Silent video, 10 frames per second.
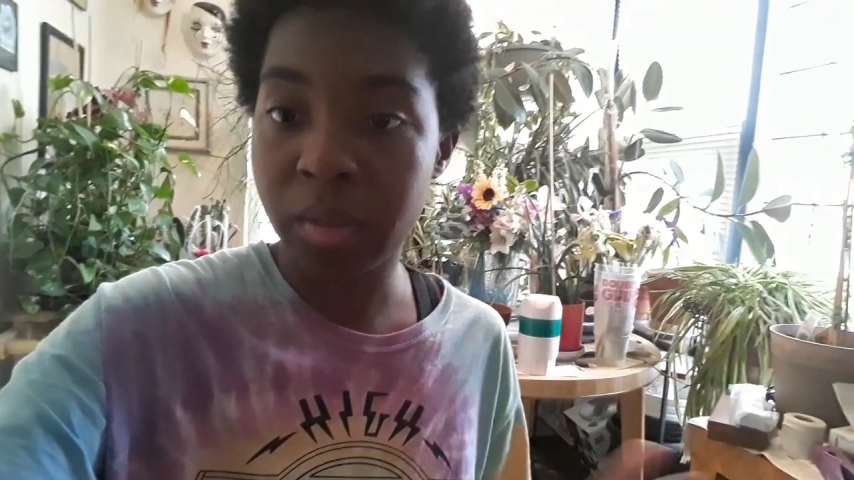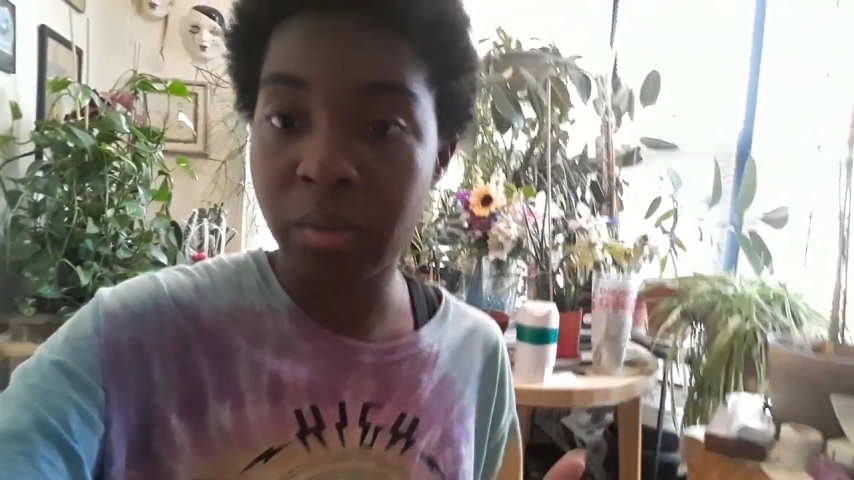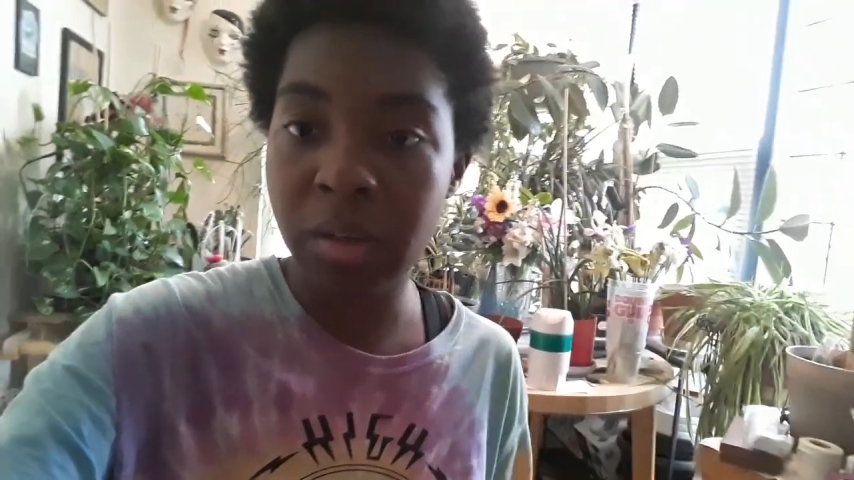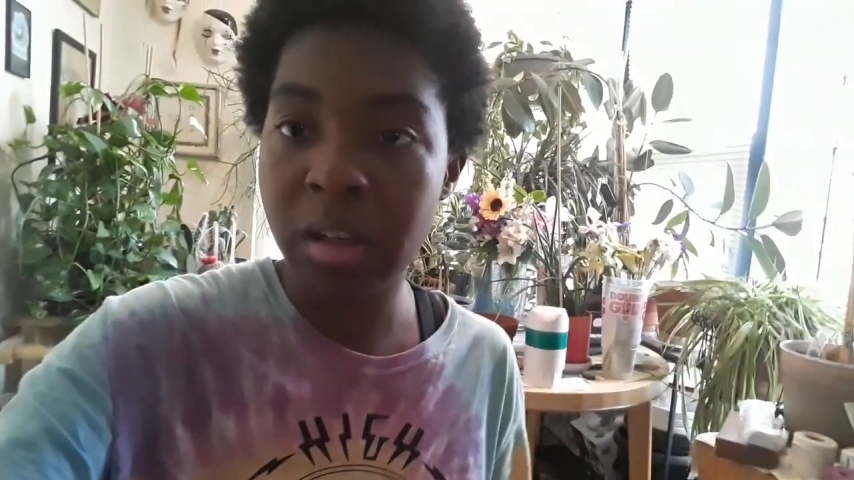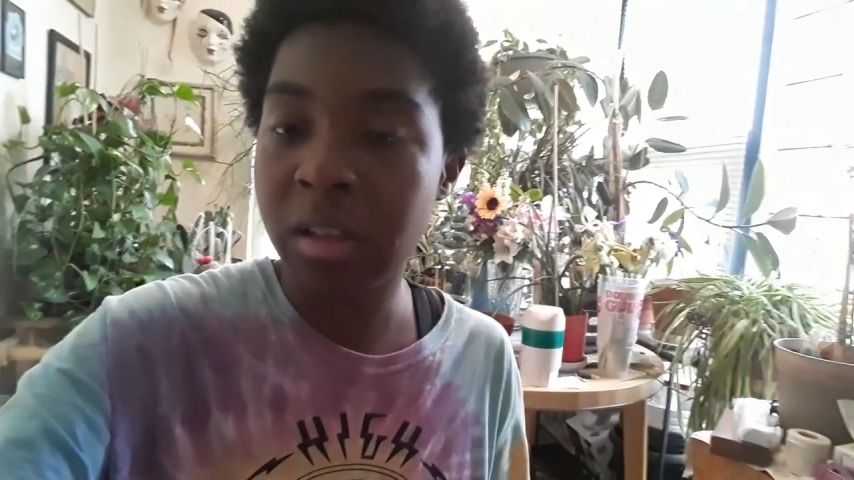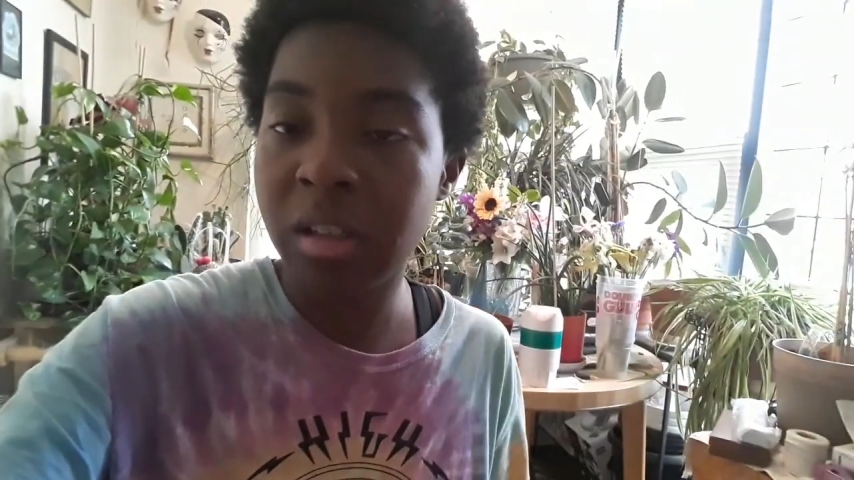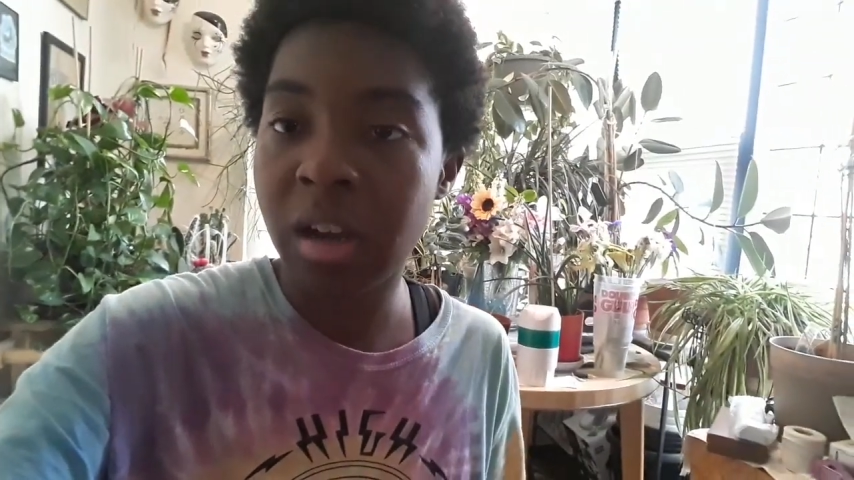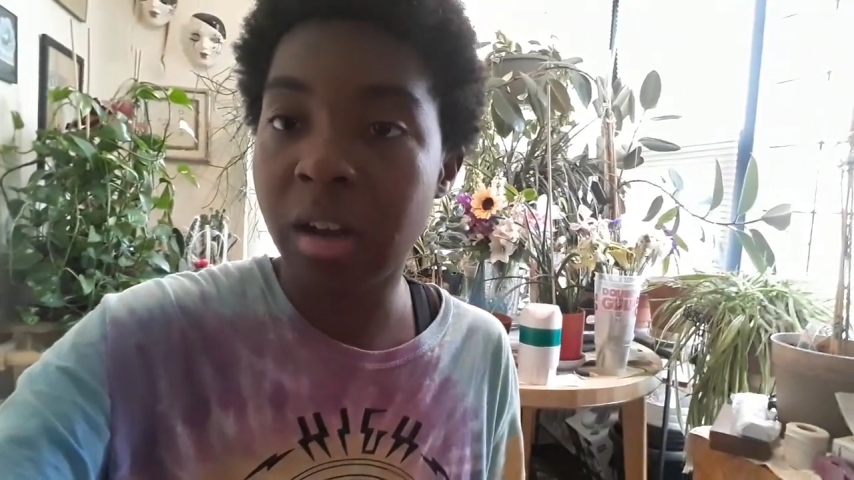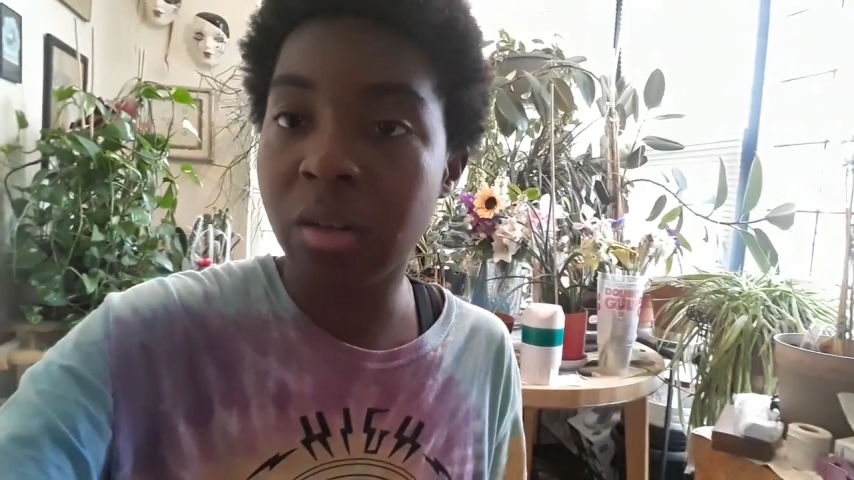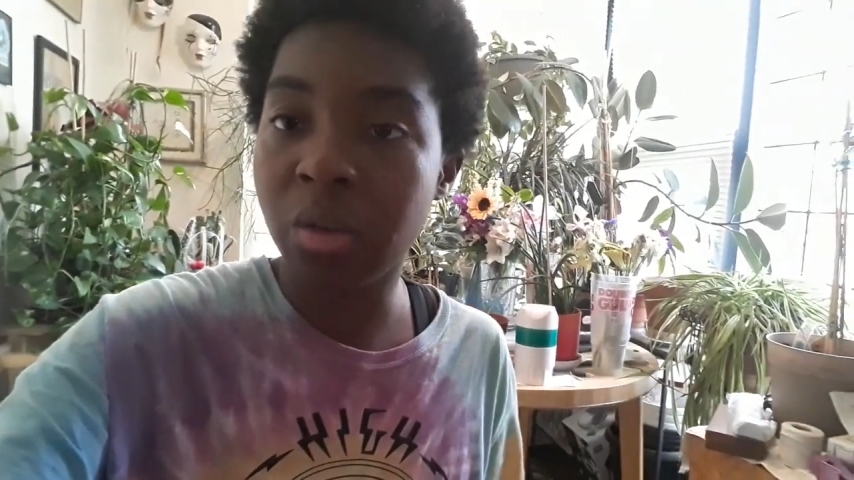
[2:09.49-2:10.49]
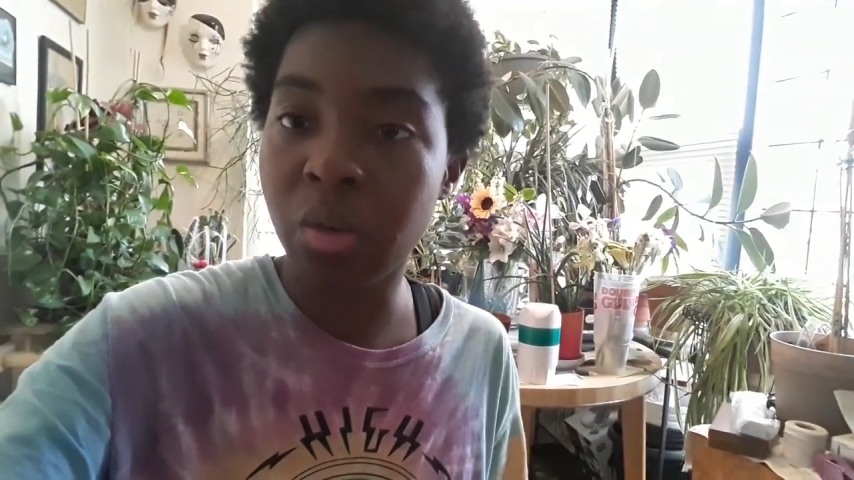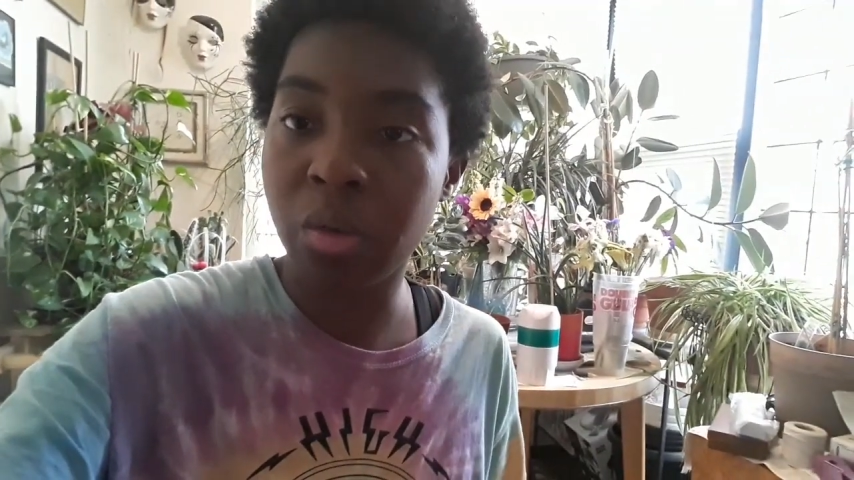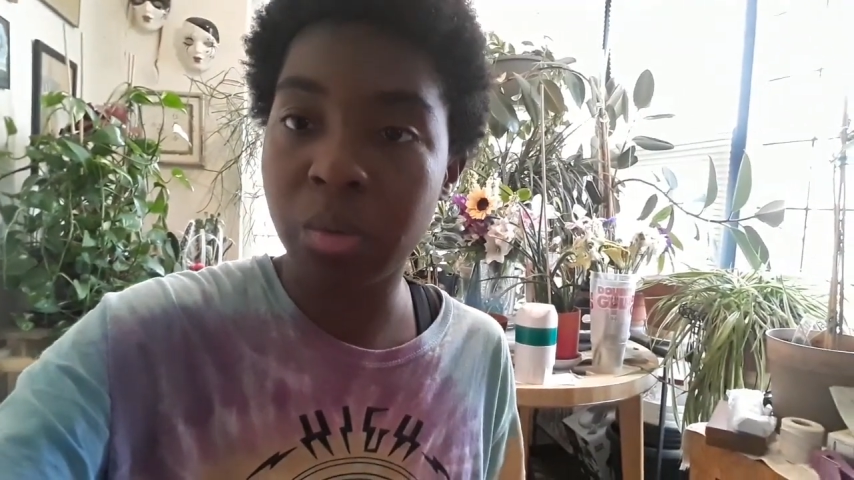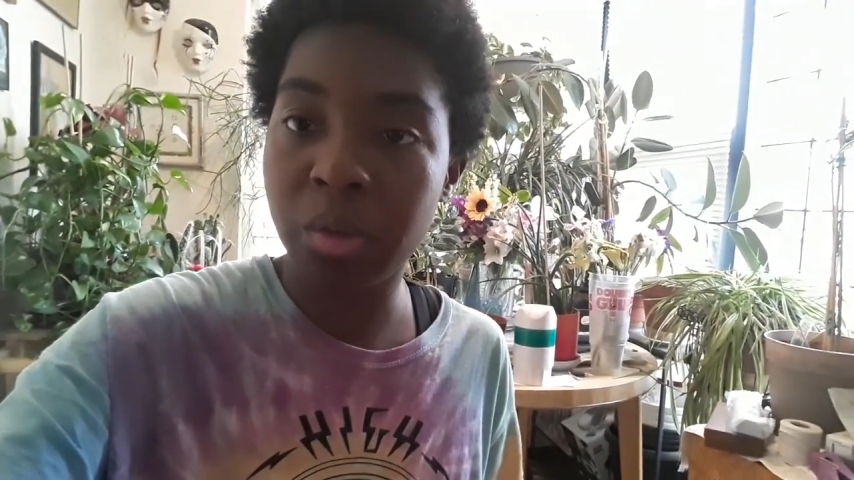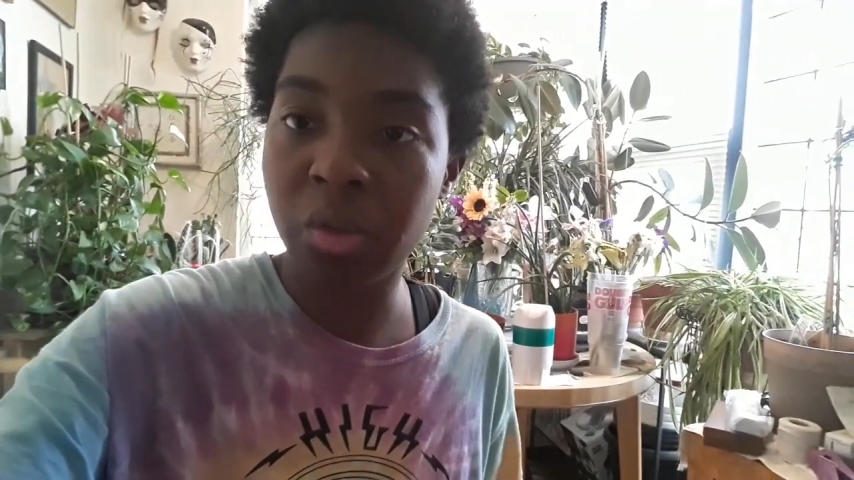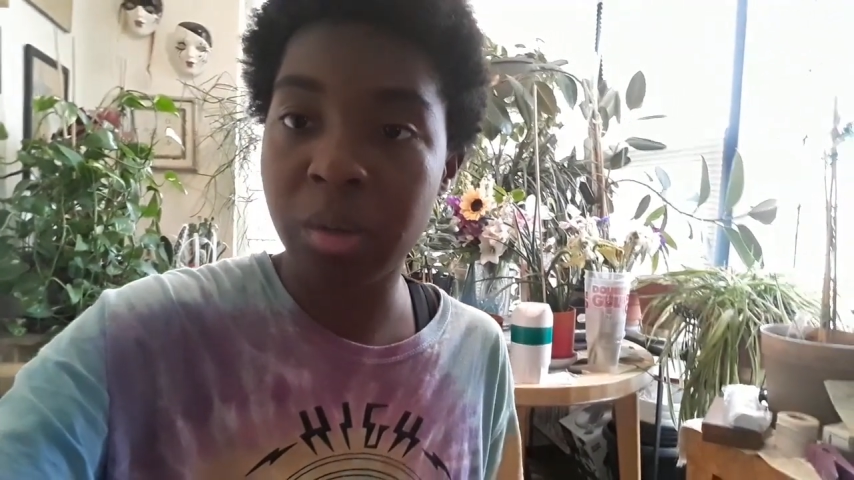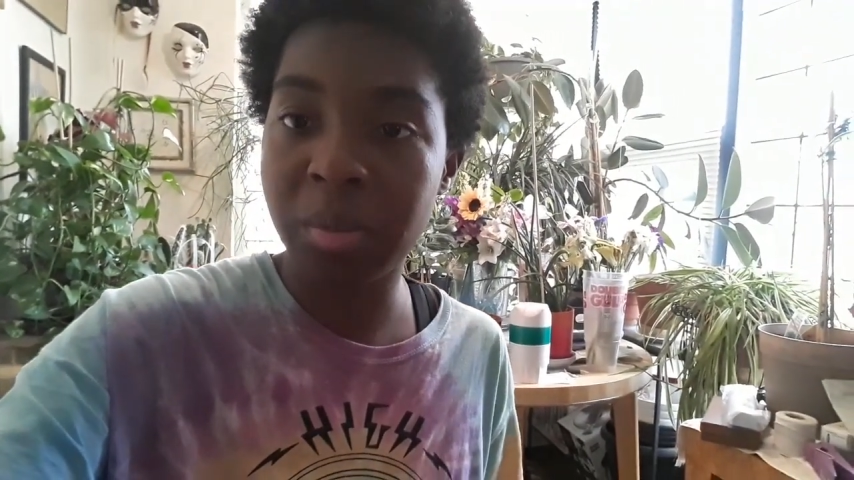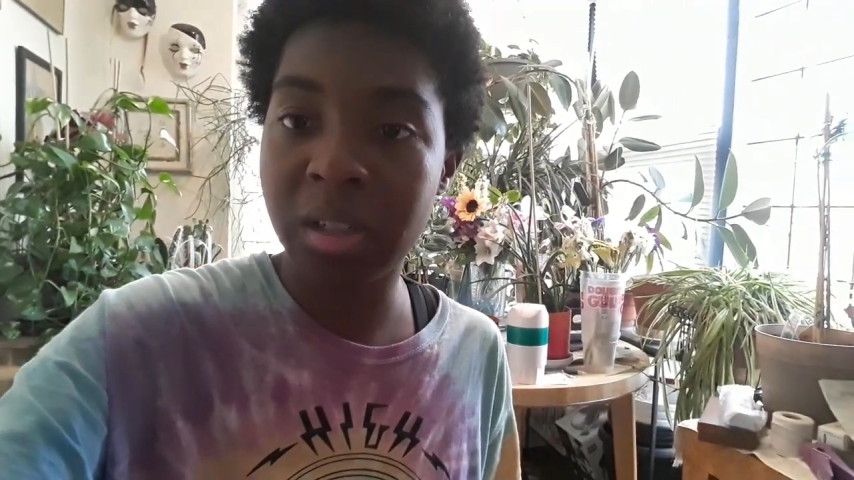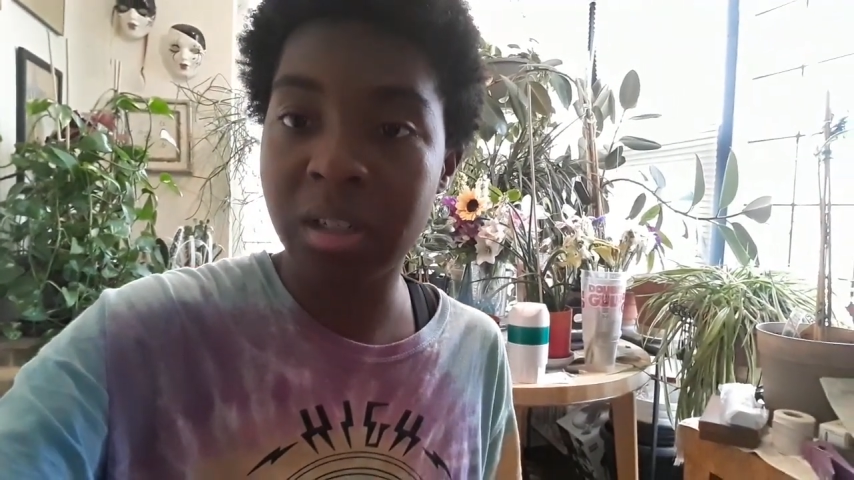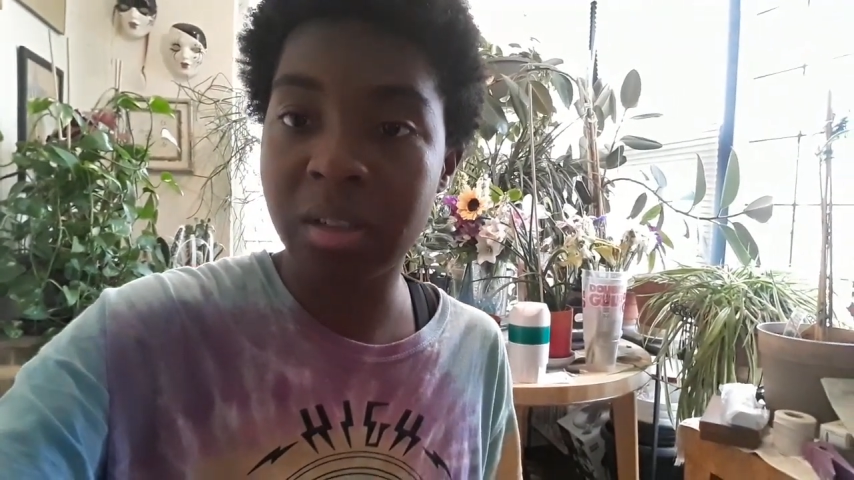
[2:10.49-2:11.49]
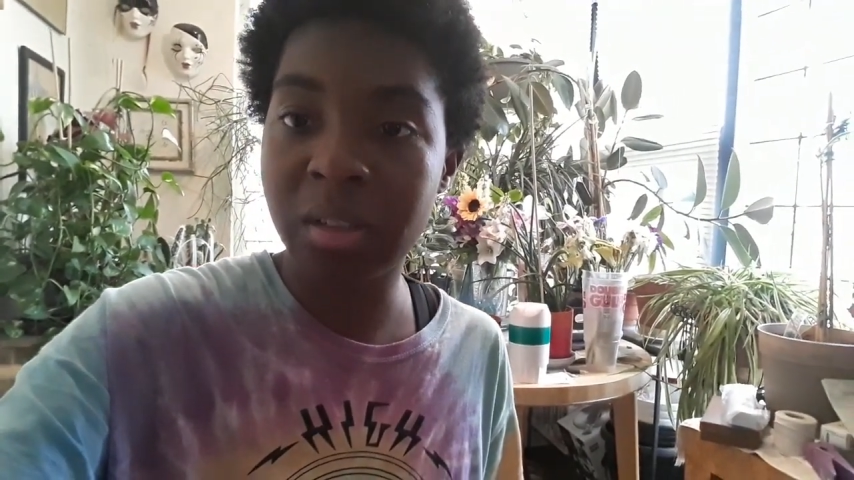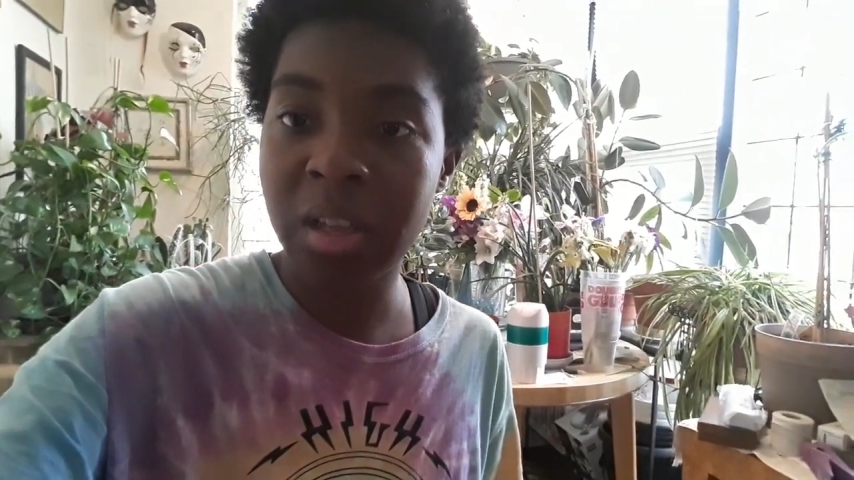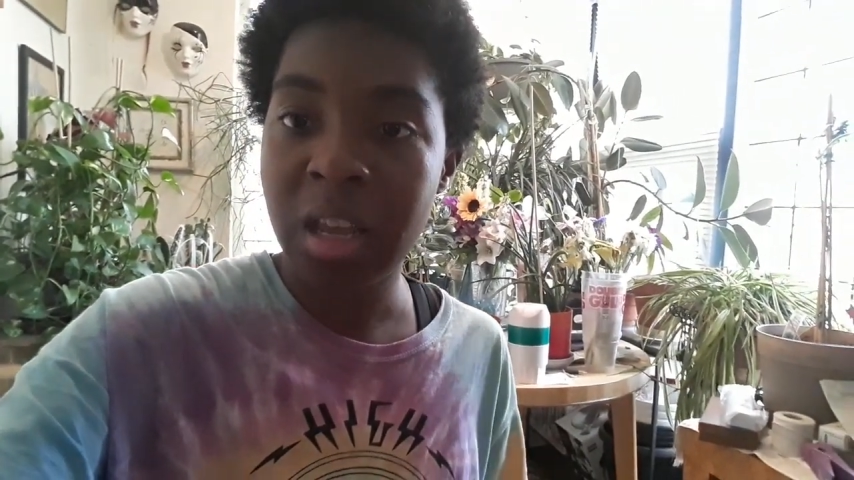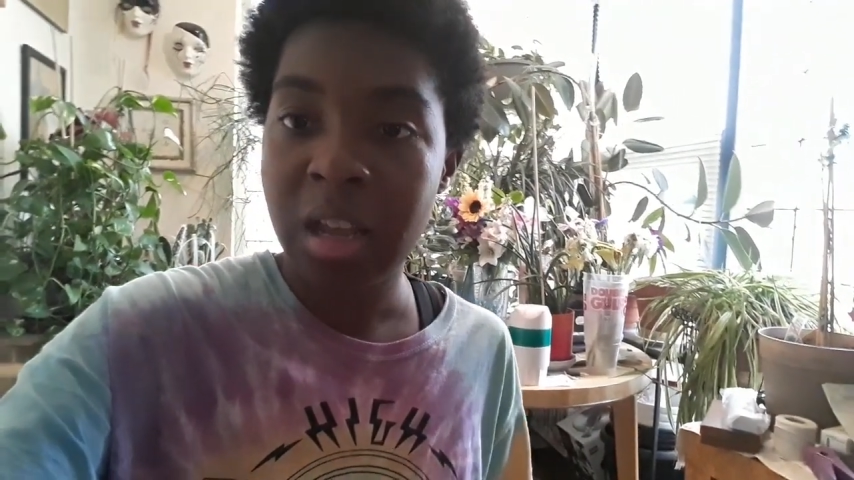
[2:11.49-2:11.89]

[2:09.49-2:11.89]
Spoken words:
conveniently titled Girls with Sharp Sticks,